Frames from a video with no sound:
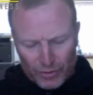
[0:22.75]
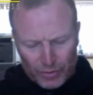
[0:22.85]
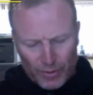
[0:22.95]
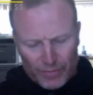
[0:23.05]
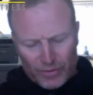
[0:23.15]

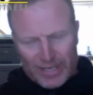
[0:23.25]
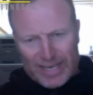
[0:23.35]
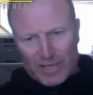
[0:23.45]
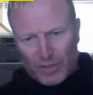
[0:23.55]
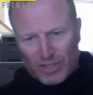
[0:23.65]
So I've got
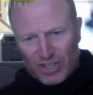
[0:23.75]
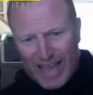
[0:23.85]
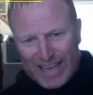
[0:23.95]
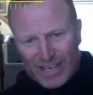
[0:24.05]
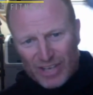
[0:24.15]
these, which is
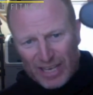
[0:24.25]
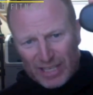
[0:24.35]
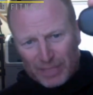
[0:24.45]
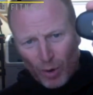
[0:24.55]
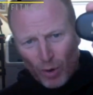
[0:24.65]
HA
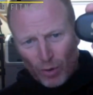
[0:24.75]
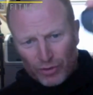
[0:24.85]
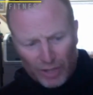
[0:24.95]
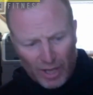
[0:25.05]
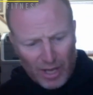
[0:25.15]

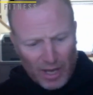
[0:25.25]
Sports.